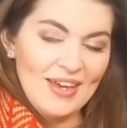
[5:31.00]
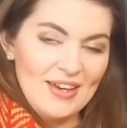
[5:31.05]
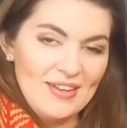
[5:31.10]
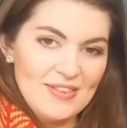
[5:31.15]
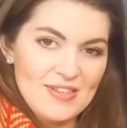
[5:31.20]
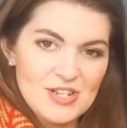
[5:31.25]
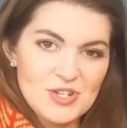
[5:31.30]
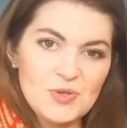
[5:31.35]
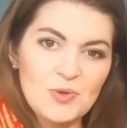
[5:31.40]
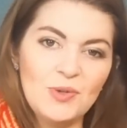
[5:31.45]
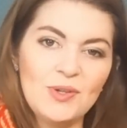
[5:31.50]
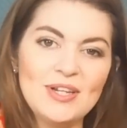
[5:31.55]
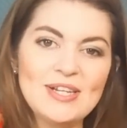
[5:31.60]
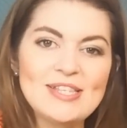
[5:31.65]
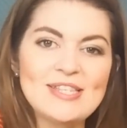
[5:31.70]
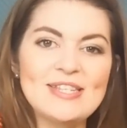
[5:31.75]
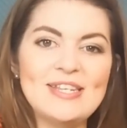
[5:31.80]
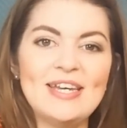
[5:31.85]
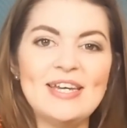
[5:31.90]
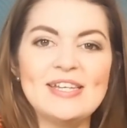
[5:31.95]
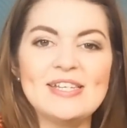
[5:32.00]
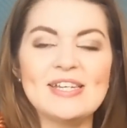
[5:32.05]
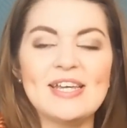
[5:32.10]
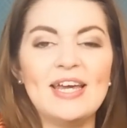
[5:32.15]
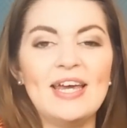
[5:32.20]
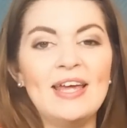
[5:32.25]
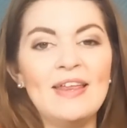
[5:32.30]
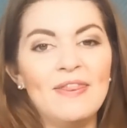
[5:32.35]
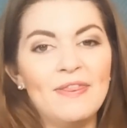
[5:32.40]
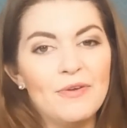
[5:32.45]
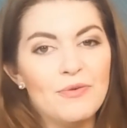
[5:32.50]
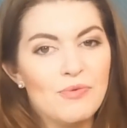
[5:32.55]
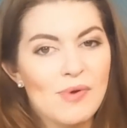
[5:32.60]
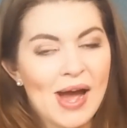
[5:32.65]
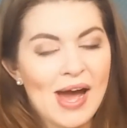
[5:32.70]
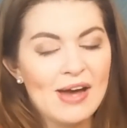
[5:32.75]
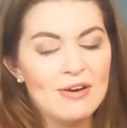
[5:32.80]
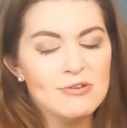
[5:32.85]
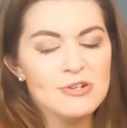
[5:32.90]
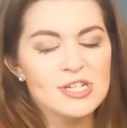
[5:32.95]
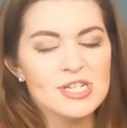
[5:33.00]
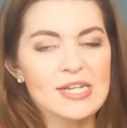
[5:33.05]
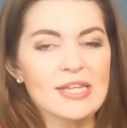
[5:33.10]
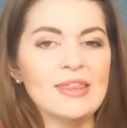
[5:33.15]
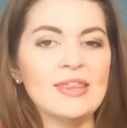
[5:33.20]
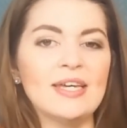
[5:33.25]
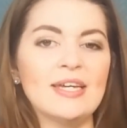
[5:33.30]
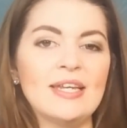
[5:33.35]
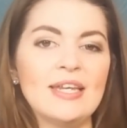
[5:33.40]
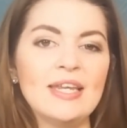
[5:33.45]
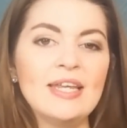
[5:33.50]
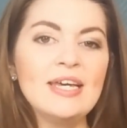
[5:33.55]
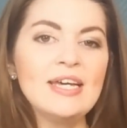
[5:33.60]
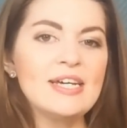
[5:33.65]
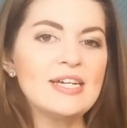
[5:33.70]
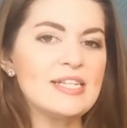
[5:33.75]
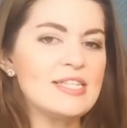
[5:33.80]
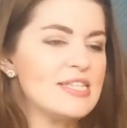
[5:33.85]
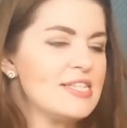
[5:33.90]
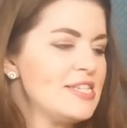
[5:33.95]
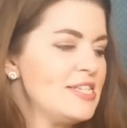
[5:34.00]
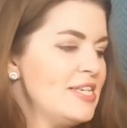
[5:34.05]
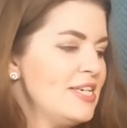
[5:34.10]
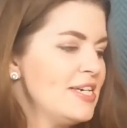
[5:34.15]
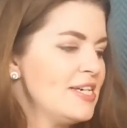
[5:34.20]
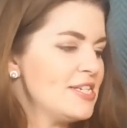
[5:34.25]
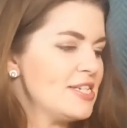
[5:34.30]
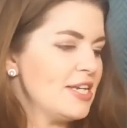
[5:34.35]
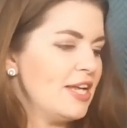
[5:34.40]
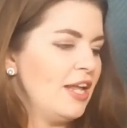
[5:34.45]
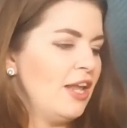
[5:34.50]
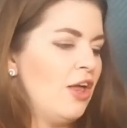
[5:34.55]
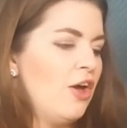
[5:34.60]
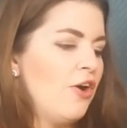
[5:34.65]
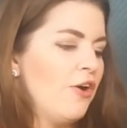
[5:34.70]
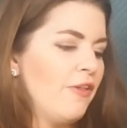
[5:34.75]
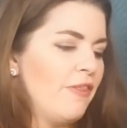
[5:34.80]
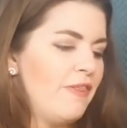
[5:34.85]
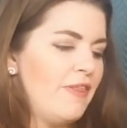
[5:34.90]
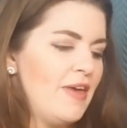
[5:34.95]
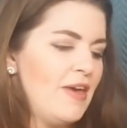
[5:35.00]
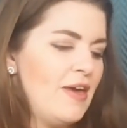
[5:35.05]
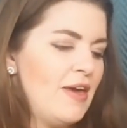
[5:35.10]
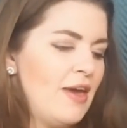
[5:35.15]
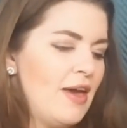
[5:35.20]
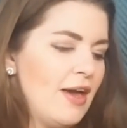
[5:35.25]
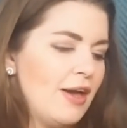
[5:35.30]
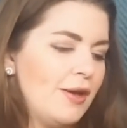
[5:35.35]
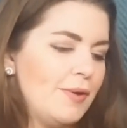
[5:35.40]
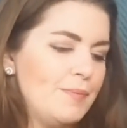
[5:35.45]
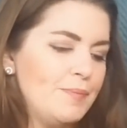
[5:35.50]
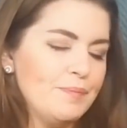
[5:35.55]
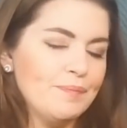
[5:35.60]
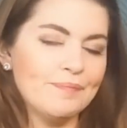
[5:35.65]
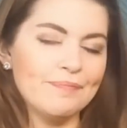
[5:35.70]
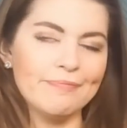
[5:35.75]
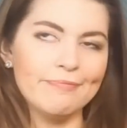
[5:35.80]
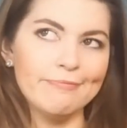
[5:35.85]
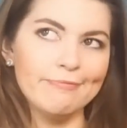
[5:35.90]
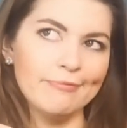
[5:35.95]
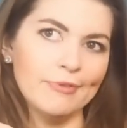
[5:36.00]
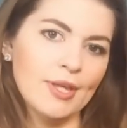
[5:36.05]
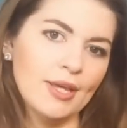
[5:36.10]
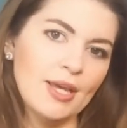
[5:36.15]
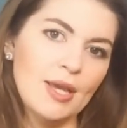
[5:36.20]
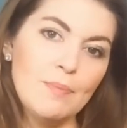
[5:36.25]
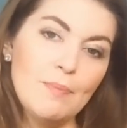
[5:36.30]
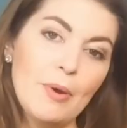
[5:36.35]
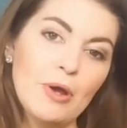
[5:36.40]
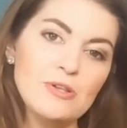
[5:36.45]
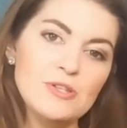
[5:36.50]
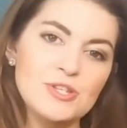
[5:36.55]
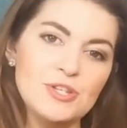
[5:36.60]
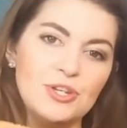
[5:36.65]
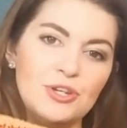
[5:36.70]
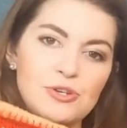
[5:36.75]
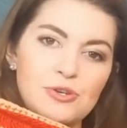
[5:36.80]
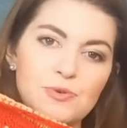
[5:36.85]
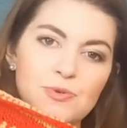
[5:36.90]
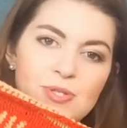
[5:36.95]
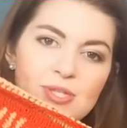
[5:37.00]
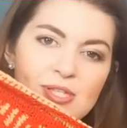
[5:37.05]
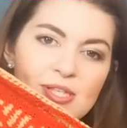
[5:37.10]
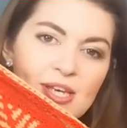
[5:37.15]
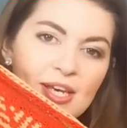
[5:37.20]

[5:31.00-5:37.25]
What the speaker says: the shawl is knit in the round and then steeked along the hypotenuse